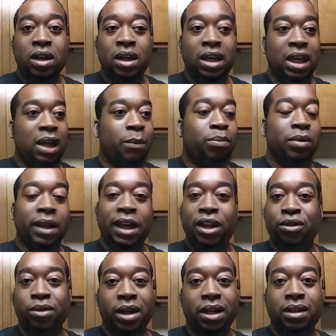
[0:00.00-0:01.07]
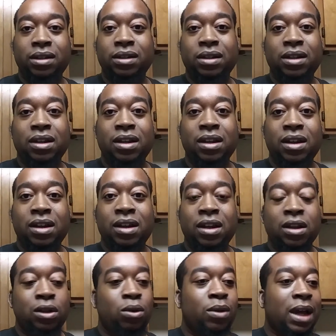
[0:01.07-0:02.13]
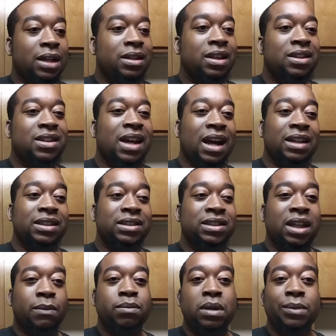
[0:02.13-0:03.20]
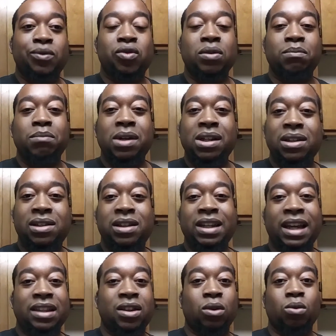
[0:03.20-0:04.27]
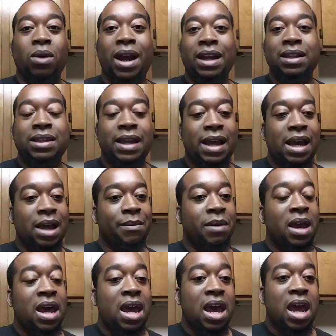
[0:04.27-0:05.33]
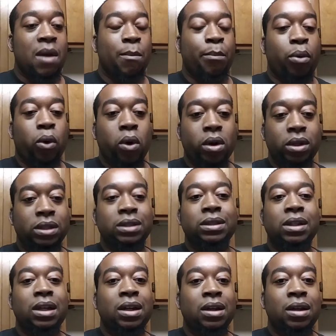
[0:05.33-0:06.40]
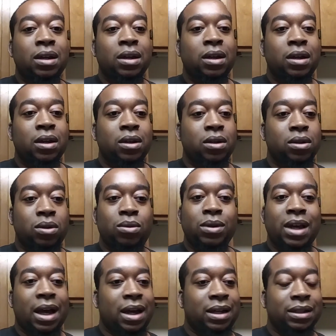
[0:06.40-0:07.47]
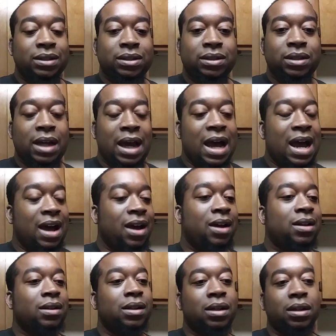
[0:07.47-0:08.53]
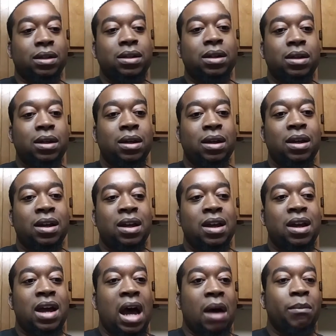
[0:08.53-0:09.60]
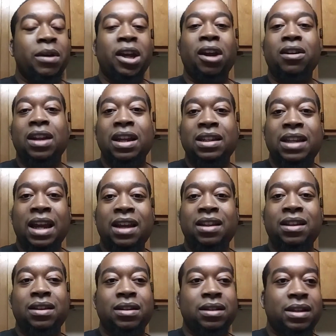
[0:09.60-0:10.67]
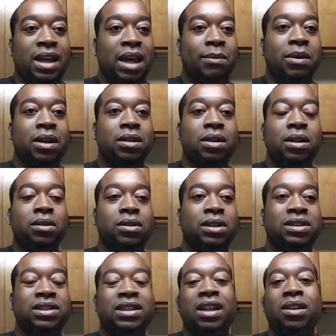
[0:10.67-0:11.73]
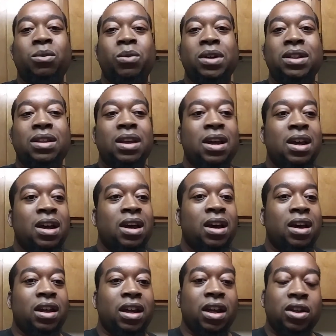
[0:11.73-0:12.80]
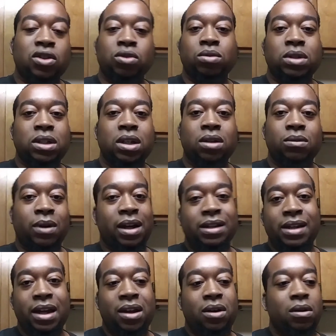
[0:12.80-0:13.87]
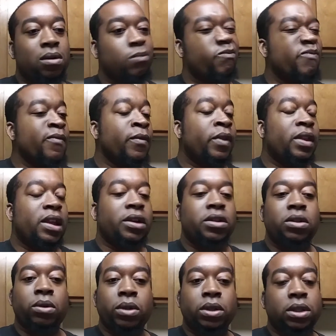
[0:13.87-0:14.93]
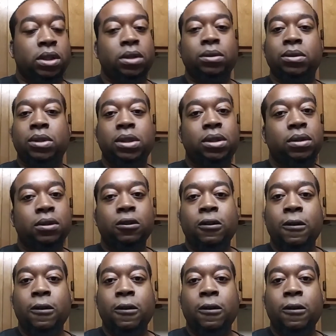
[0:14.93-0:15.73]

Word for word: He played great. You got these guys stepping up tremendously at the right time. In Portland, you guys, I, look, I'm hearing that Damian Lillard is dealing with an injury right now. There's no excuse.